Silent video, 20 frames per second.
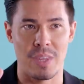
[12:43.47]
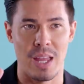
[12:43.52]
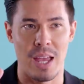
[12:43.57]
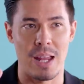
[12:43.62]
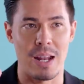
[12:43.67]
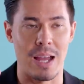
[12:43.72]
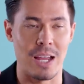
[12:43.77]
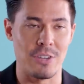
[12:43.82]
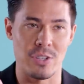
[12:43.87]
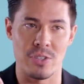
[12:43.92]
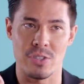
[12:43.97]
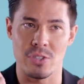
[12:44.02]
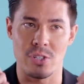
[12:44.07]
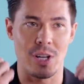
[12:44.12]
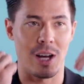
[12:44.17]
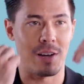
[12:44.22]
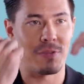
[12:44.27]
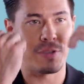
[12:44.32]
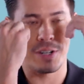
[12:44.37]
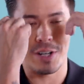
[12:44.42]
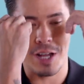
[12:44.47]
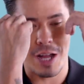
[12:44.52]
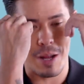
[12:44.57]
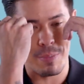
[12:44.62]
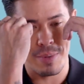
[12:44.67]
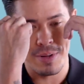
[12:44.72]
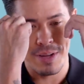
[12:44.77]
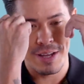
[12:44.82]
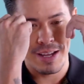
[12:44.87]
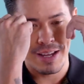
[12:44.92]
and I just covered
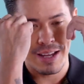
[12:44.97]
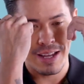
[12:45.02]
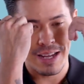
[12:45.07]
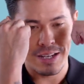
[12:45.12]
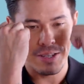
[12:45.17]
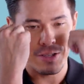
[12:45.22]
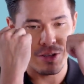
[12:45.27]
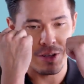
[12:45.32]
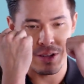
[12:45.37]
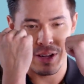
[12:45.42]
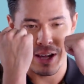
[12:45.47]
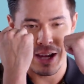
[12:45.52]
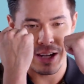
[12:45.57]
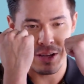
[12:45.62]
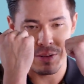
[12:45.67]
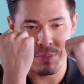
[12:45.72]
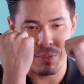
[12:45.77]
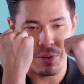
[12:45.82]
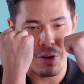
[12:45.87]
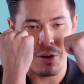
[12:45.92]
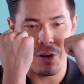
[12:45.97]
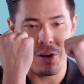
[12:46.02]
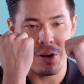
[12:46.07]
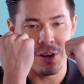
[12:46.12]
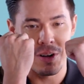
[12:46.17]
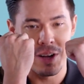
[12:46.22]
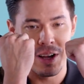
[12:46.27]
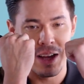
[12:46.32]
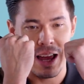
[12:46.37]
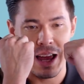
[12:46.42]
up into like a
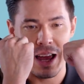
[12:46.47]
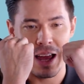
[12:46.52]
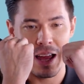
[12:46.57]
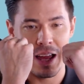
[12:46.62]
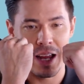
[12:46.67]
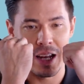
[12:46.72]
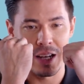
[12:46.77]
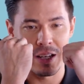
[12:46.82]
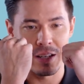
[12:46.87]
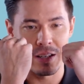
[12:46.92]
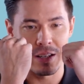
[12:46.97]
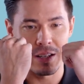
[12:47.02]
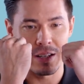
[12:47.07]
ball and